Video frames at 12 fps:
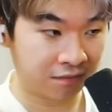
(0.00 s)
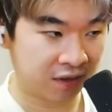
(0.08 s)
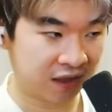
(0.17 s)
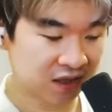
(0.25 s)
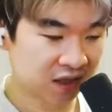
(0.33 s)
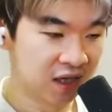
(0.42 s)

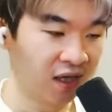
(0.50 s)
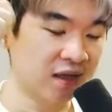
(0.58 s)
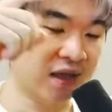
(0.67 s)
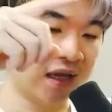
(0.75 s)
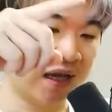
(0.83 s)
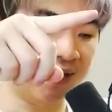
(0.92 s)
But
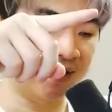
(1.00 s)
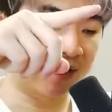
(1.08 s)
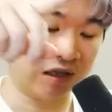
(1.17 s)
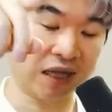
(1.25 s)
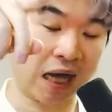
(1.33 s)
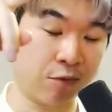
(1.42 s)
the guy, the
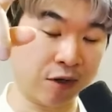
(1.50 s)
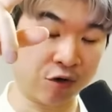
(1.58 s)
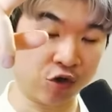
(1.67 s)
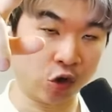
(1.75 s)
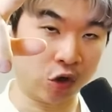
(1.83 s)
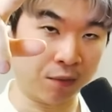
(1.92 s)
collaborator
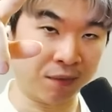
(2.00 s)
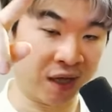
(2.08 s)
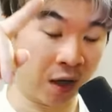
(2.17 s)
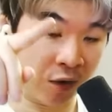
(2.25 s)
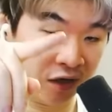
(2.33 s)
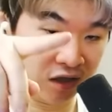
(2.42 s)
showed up and
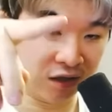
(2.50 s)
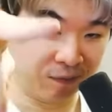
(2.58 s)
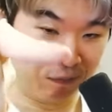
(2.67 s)
he went,